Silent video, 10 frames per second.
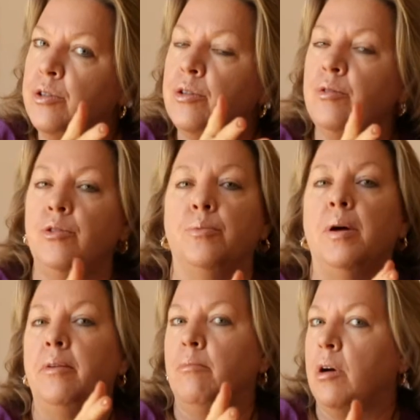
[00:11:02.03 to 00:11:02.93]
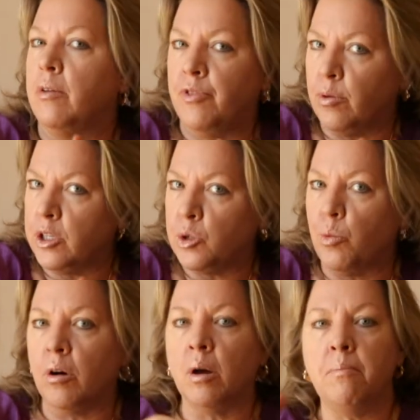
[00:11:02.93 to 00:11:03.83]
you. You might want to focus
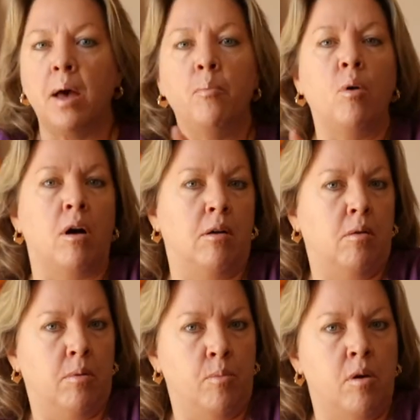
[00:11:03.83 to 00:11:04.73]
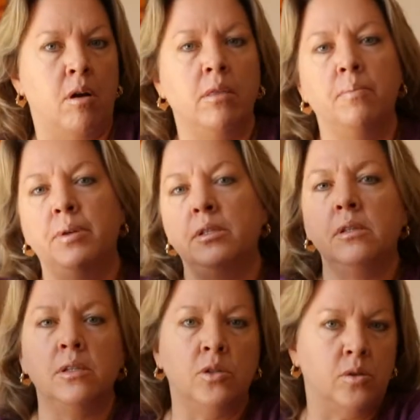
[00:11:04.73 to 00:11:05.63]
more on memoir, or more on the
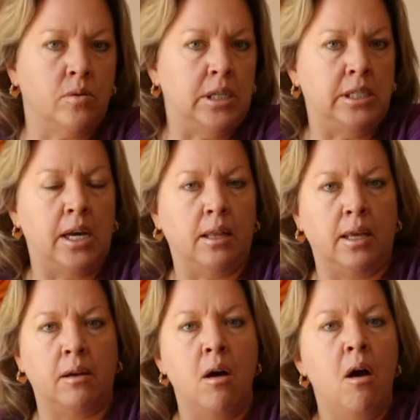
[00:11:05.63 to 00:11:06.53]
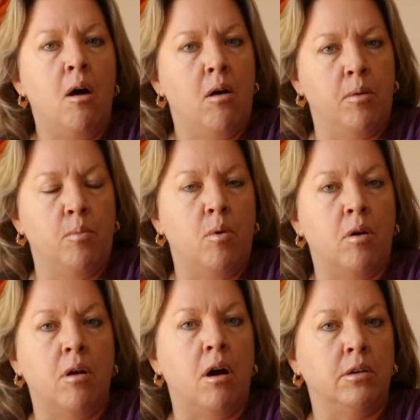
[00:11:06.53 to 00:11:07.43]
business storytelling, or
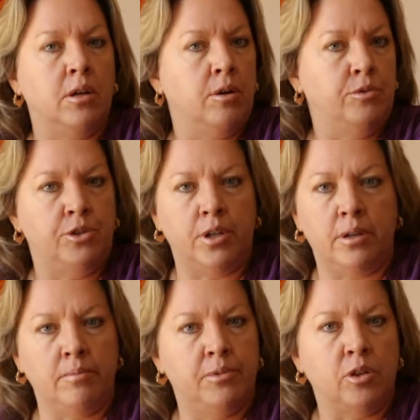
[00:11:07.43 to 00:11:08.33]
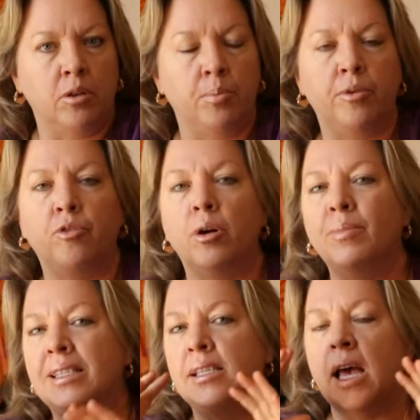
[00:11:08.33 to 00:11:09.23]
more on coaching solo
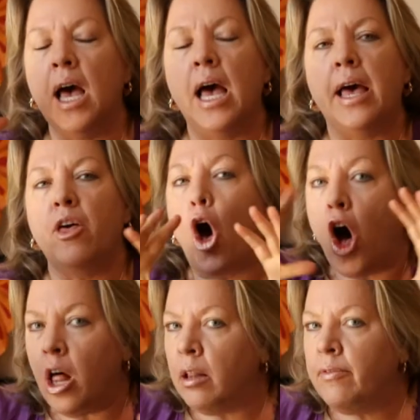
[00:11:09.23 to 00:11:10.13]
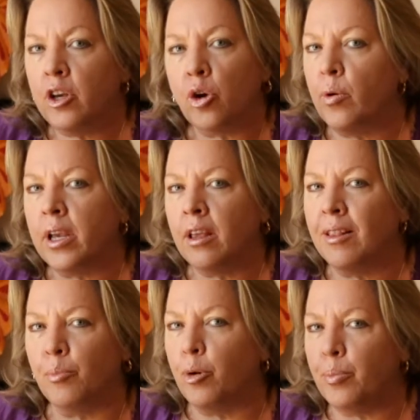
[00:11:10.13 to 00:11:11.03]
performance. All of the
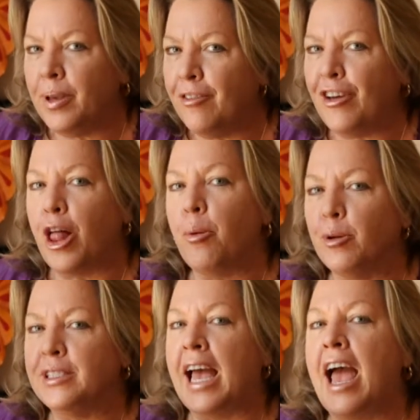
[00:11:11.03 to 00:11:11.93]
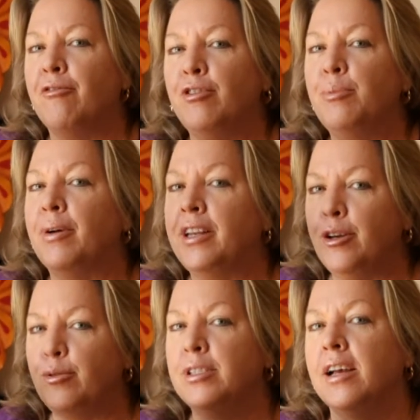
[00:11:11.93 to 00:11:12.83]
curriculum will be available to everybody
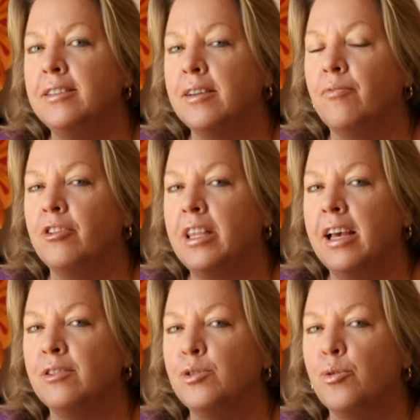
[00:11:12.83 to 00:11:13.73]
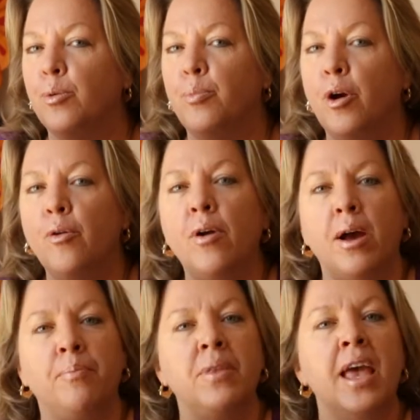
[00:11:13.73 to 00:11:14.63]
who signs up for the S-School
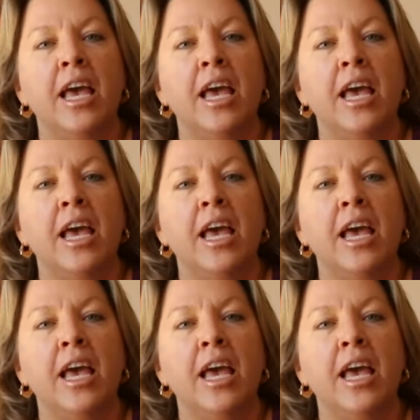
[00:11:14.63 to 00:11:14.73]
program.